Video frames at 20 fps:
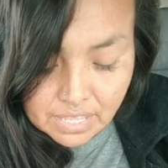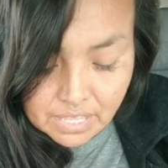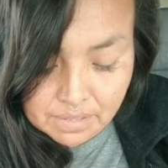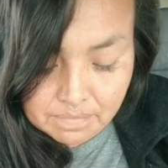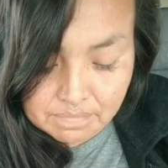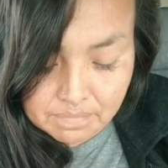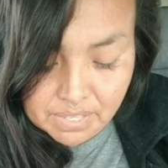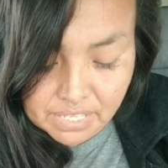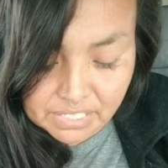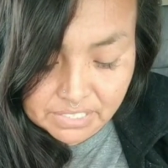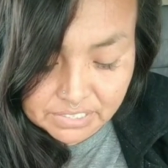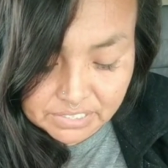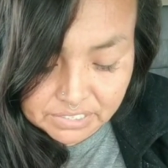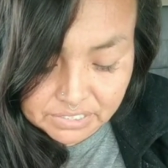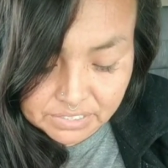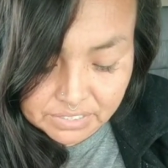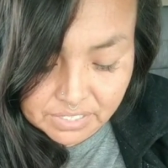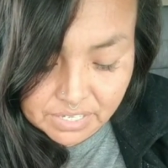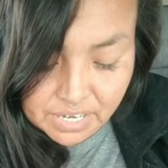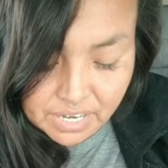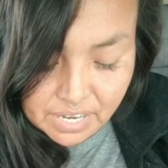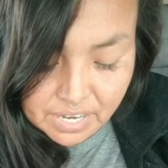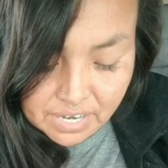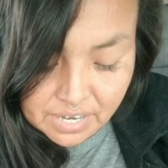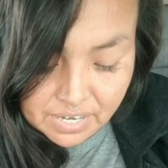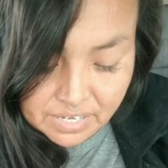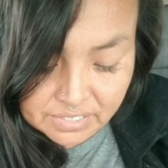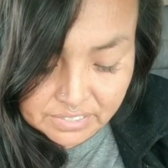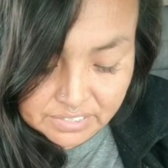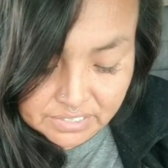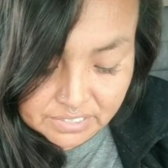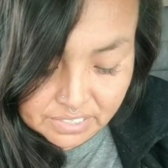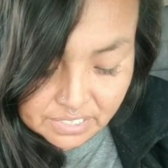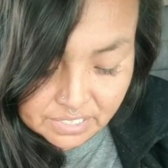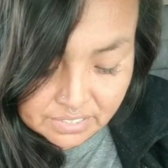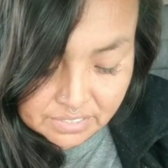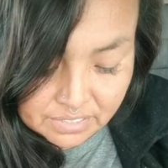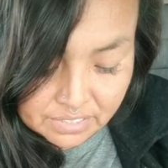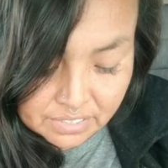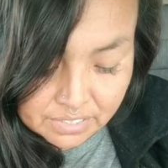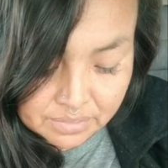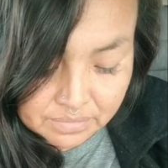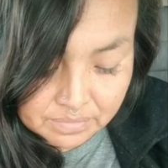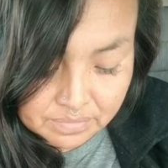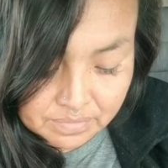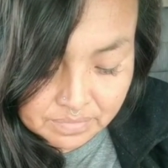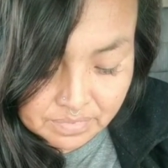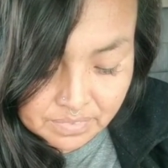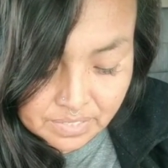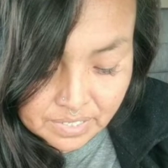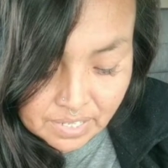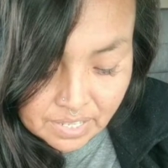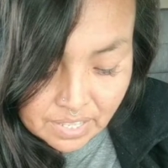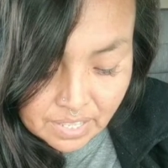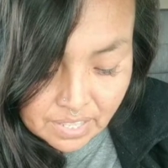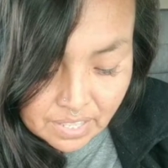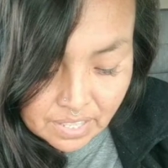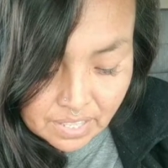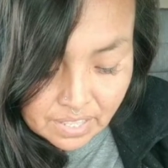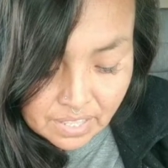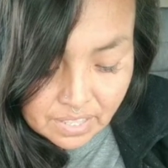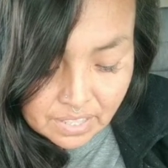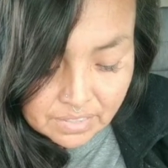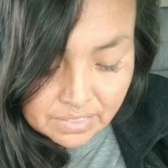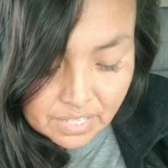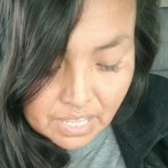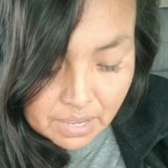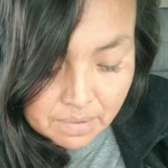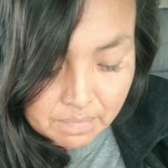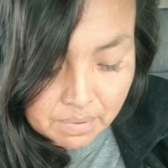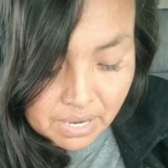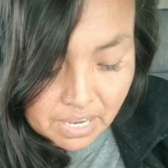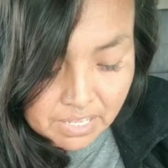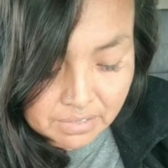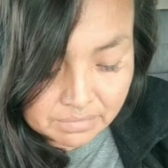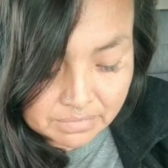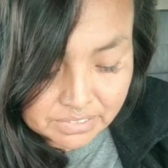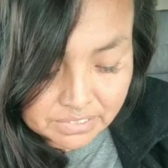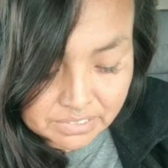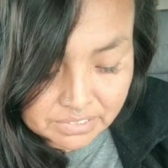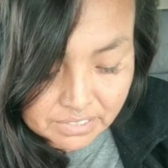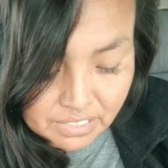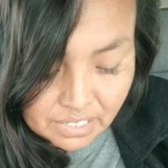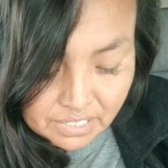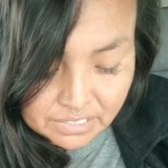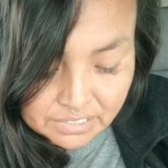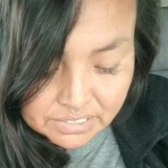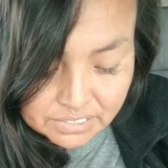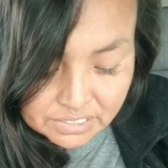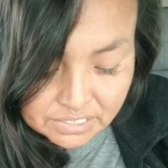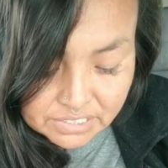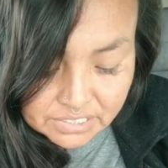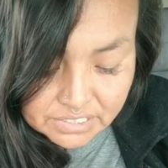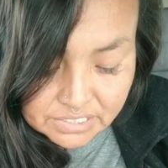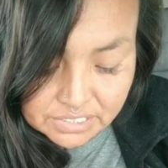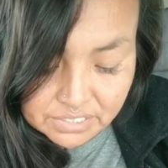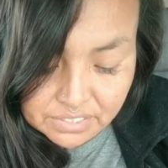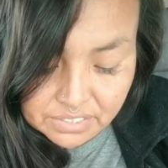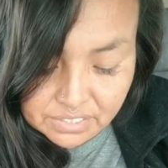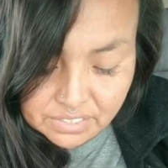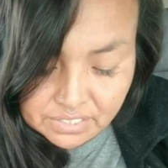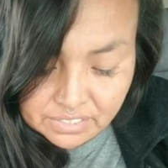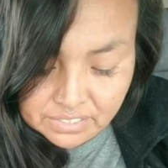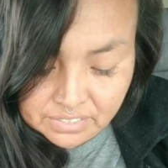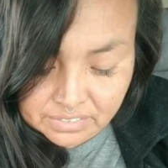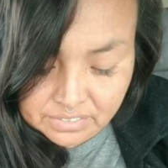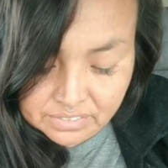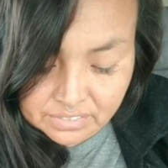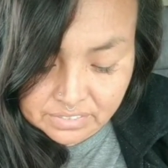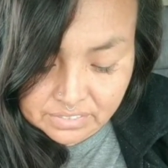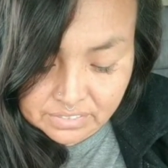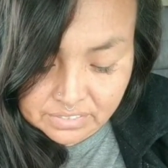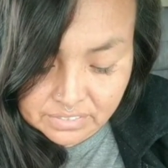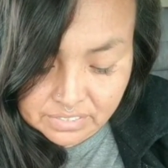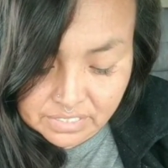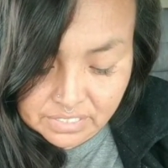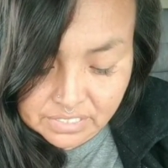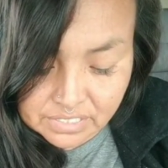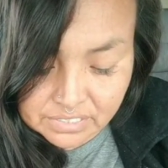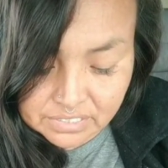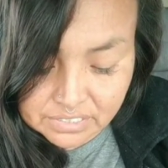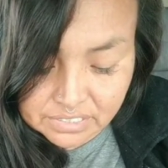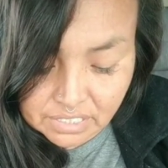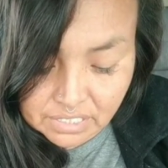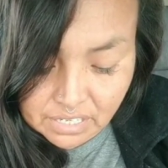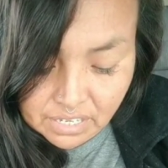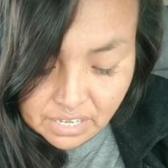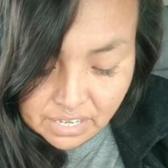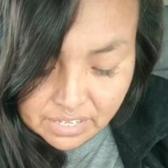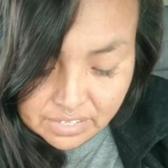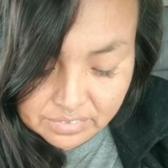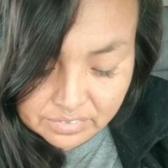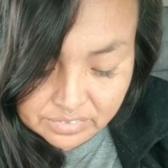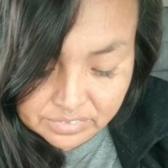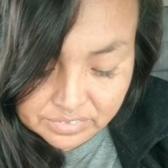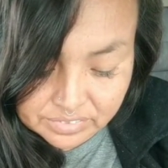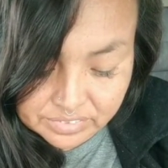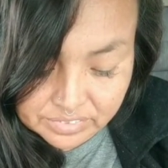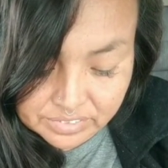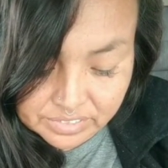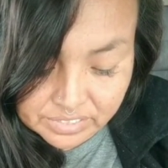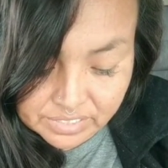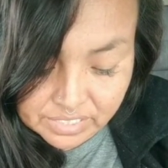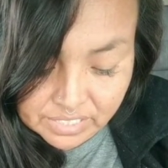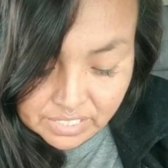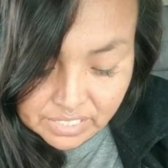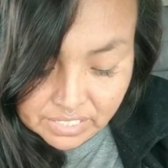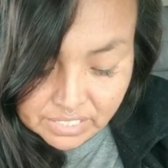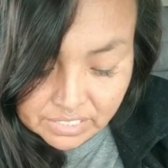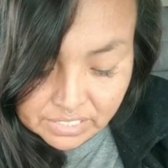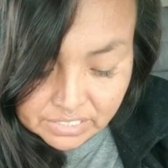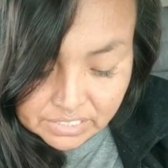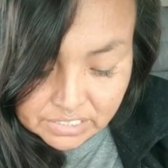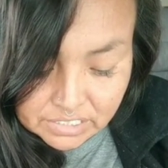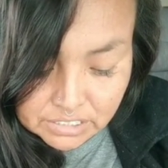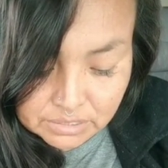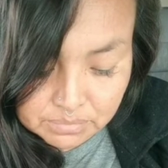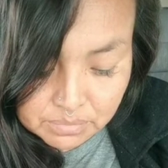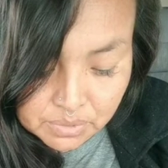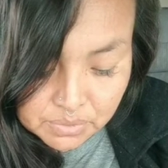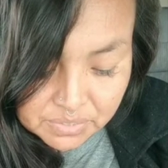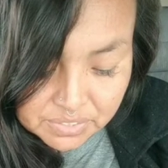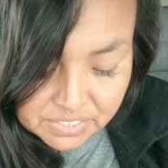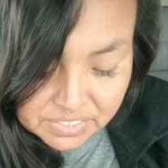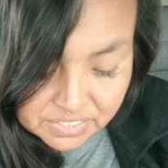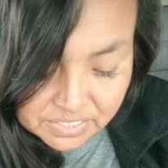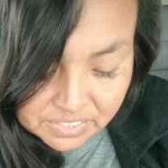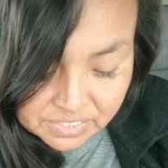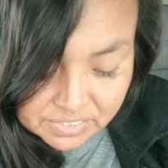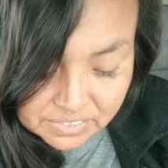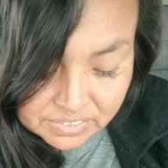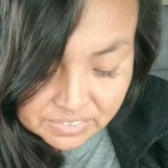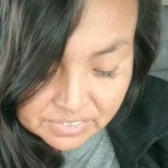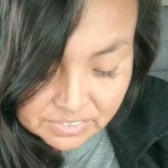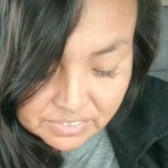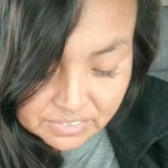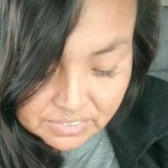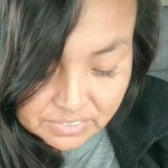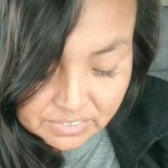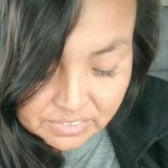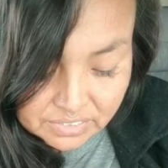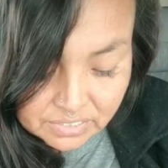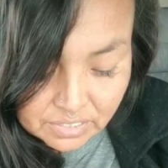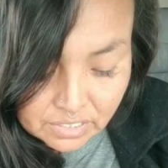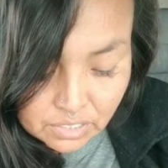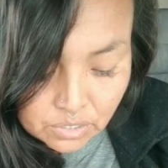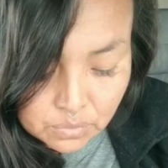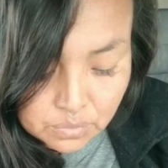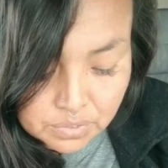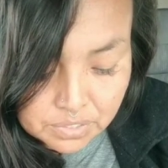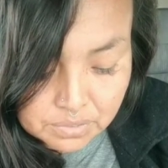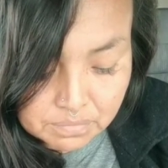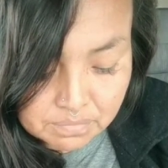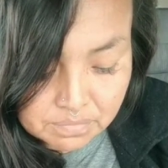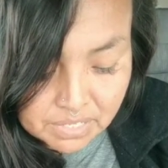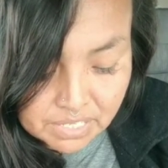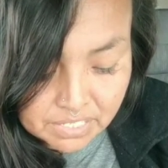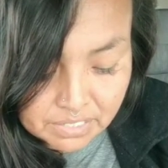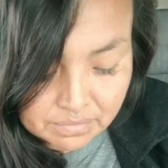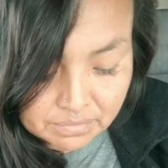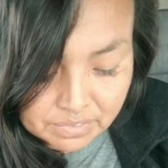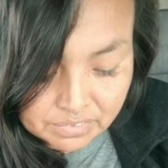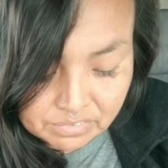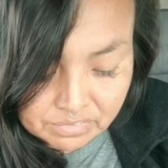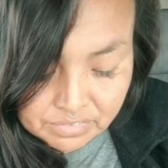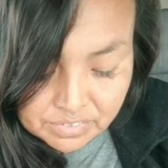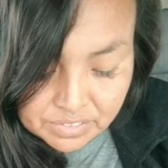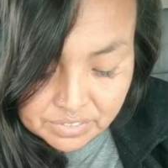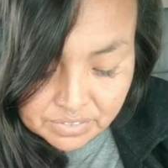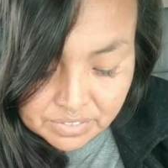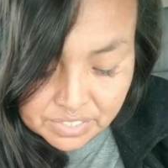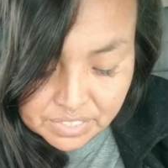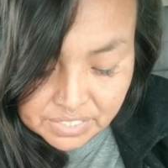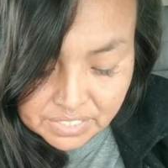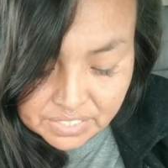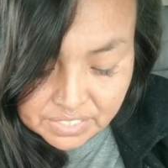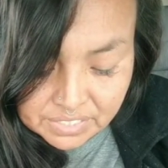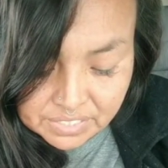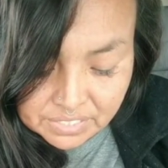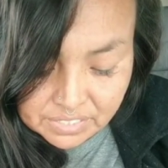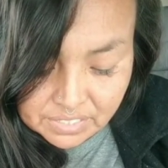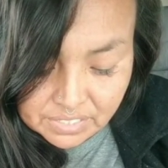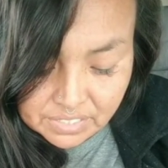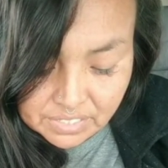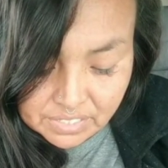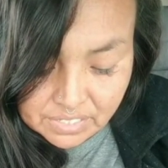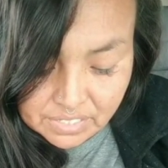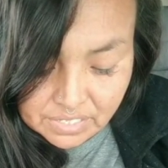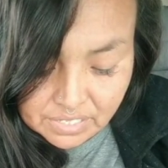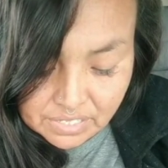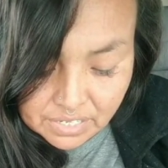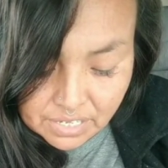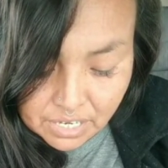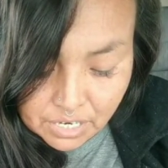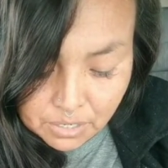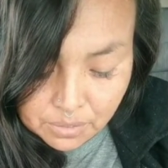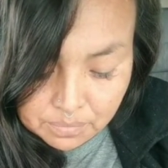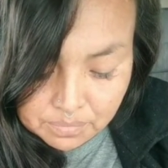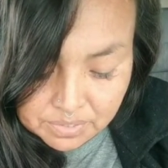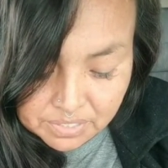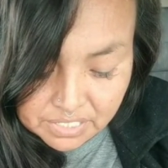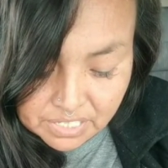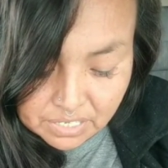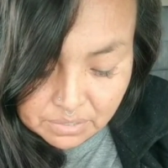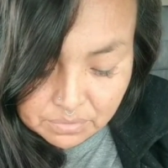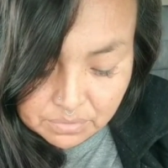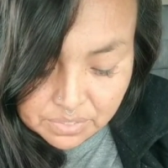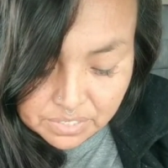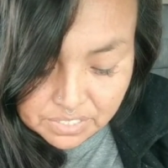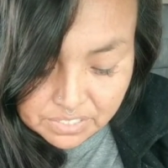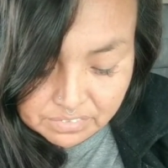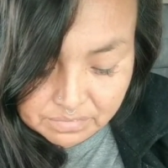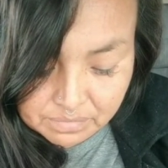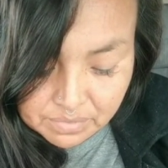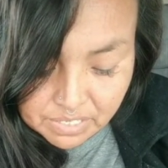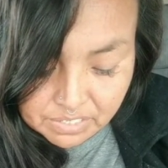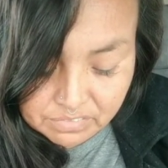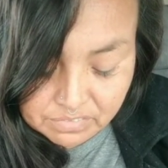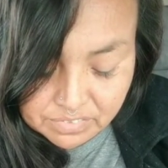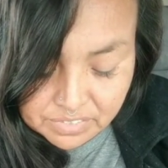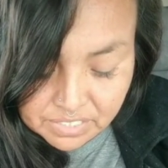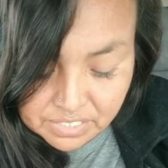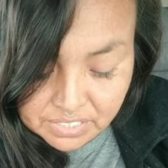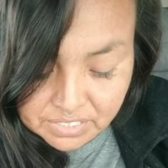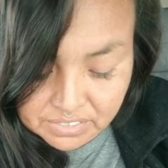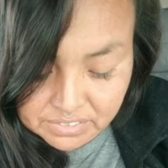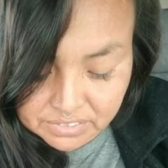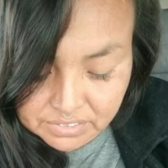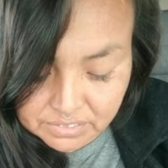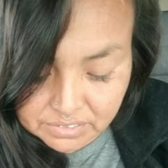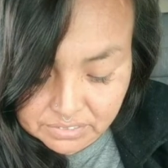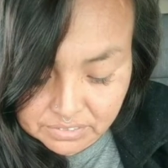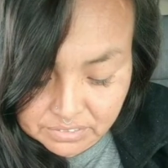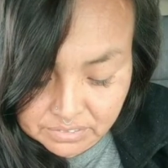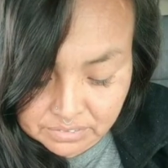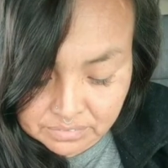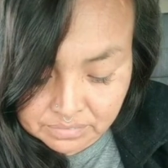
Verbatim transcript: It makes your hair stand up. That pipe is not just a thing, it is alive. Smoking this would make me feel good and help me get rid of my fears.